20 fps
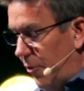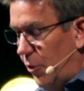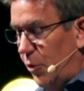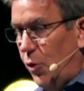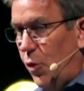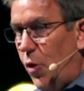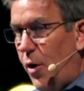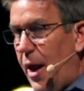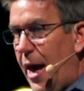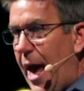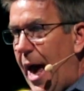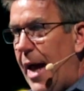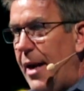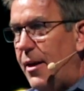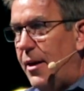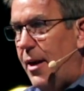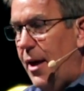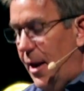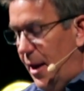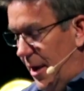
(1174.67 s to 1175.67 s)
the Lord
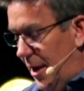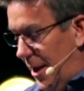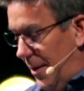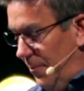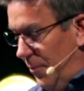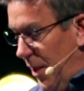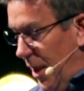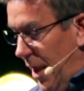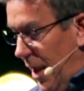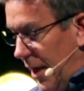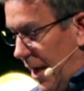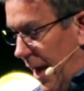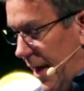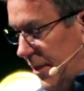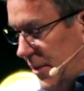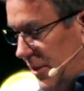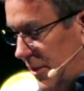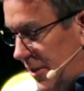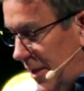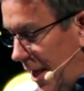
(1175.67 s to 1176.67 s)
had Gideon kind
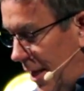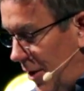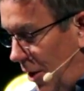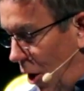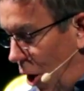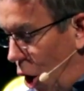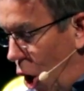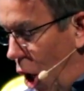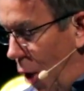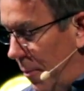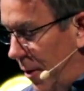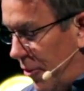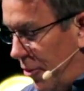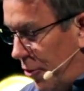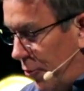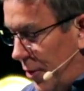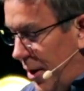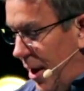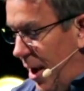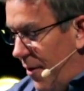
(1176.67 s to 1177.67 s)
of send all but
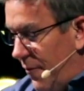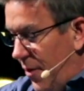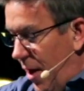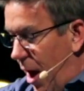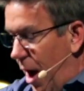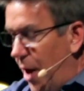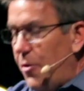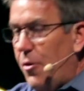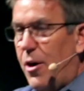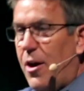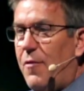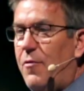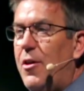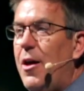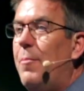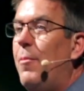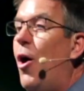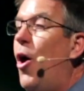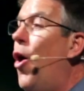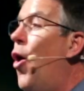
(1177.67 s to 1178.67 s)
300 of
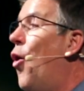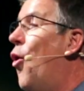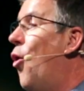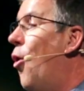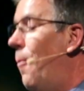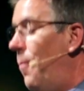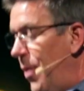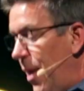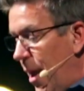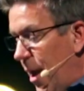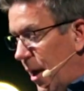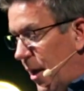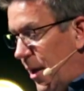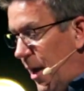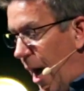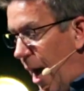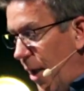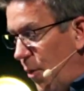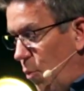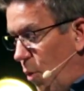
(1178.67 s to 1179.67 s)
them home.
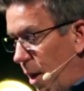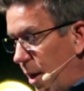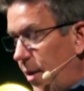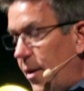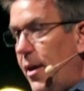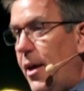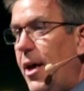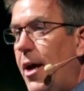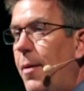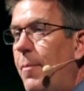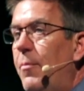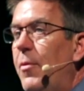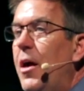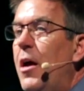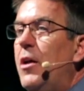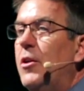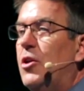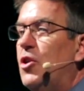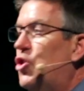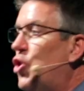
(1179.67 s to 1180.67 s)
God wanted him
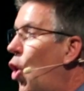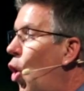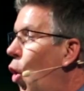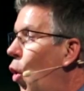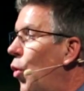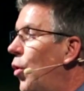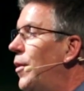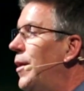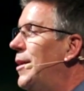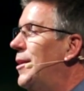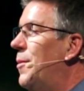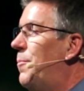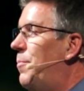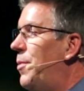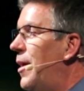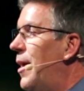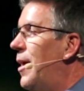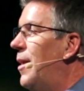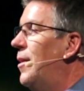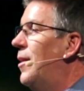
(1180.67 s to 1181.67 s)
to totally
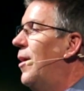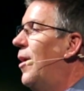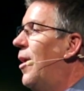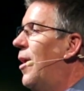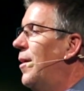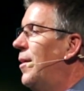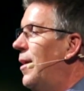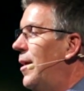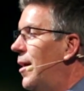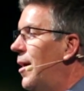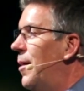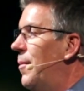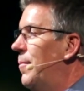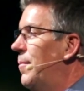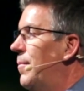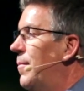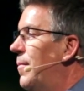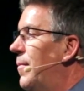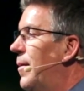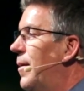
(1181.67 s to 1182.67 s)
depend on
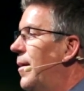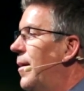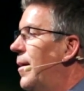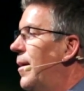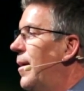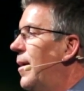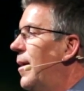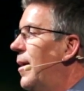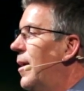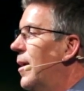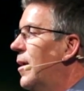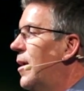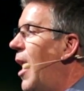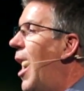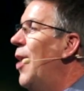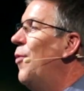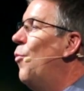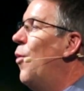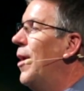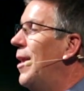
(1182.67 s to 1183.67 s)
him.
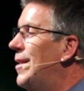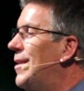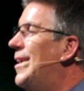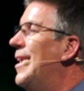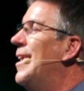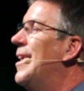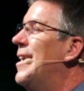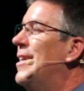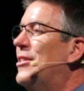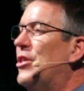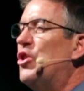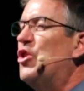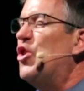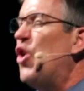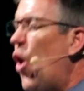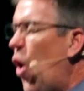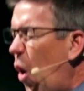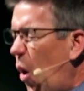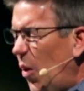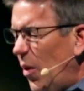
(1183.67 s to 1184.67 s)
God wanted Gideon to
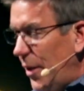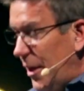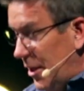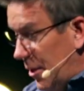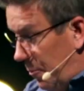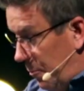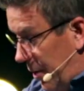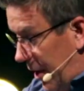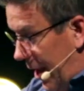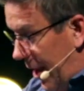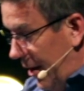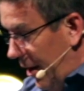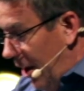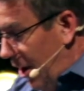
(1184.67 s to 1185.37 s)
totally depend